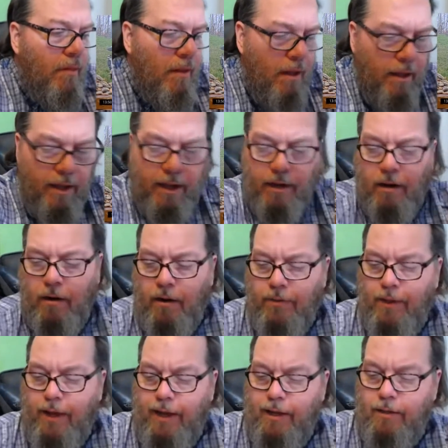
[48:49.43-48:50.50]
And on
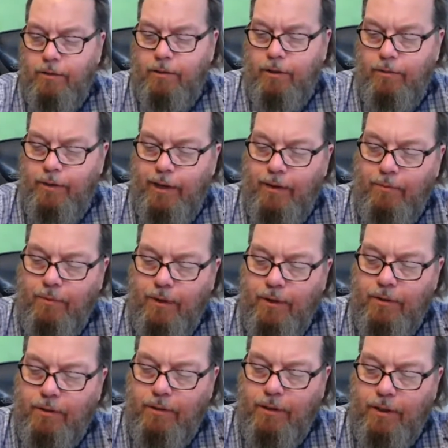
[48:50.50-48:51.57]
that, so that
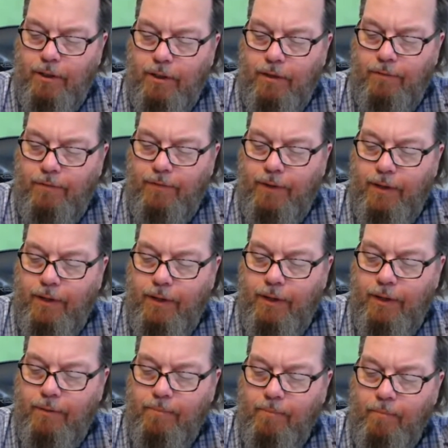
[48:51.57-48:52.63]
was the
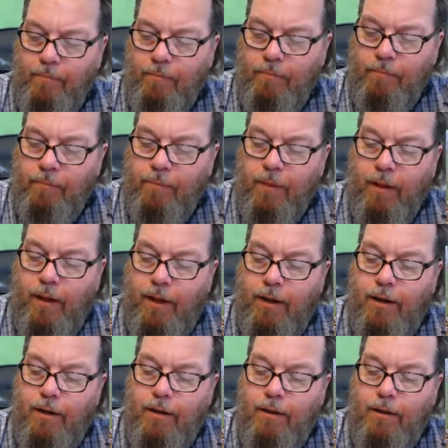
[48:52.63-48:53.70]
affiliate and
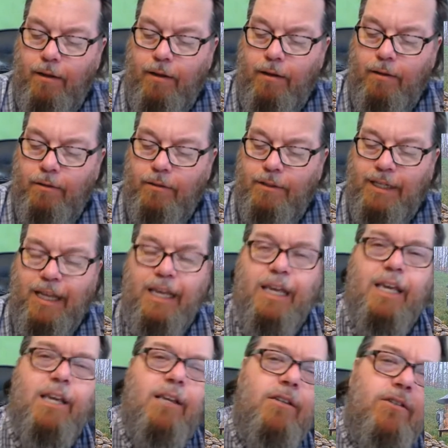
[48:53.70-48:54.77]
a
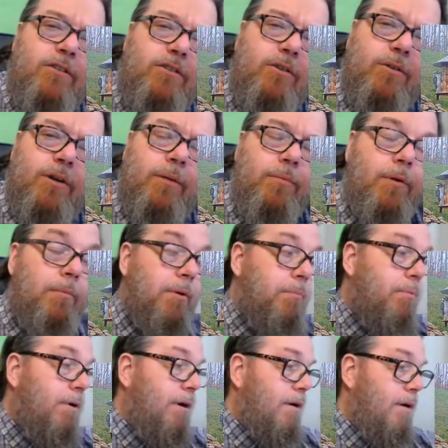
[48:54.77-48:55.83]
tease to an upcoming
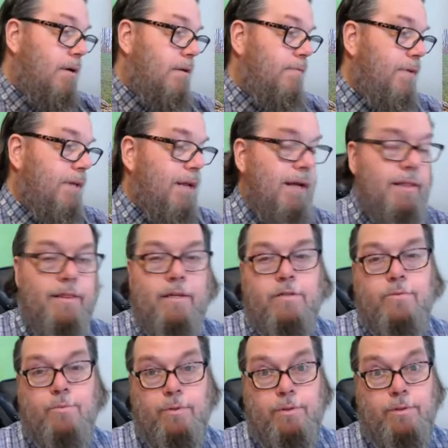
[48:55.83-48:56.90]
product. If you like this
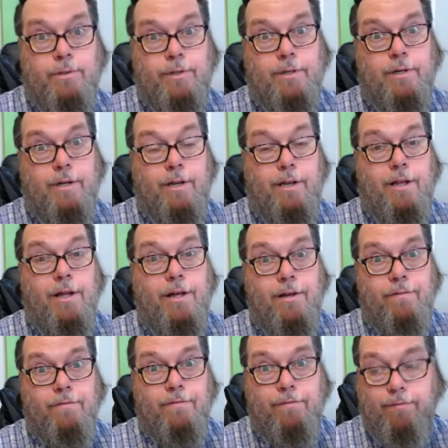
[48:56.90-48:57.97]
one, you're going to
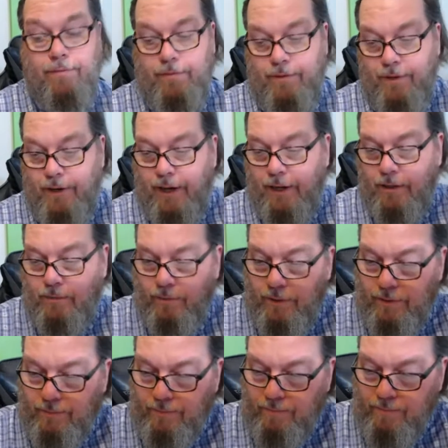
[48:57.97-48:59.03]
love the next one.
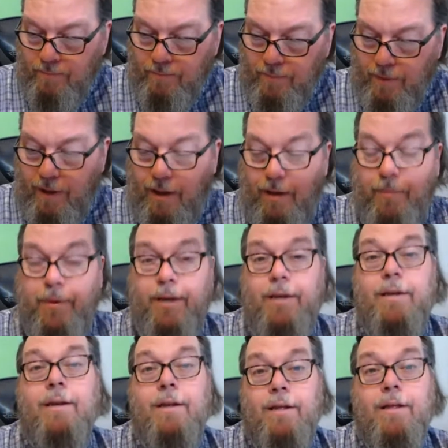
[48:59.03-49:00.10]
I
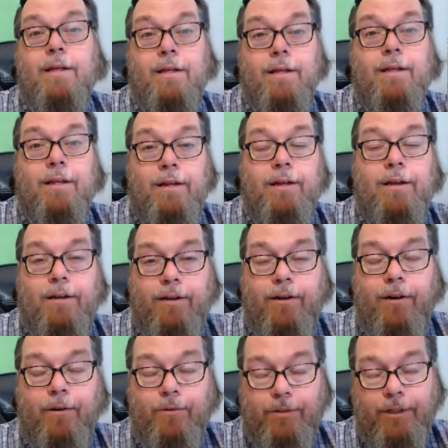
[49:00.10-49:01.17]
mean,
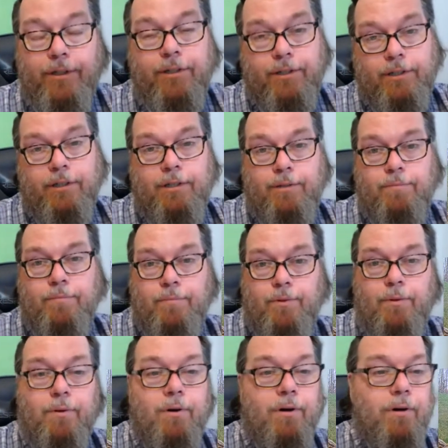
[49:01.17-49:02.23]
no, seriously, you
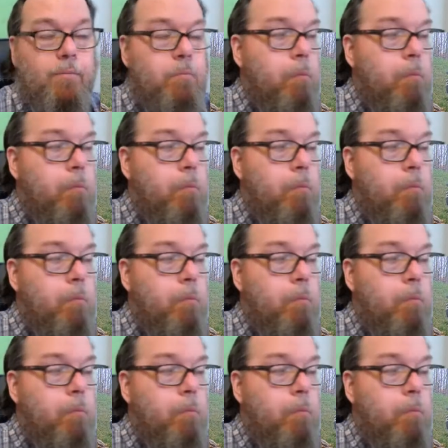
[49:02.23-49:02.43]
are.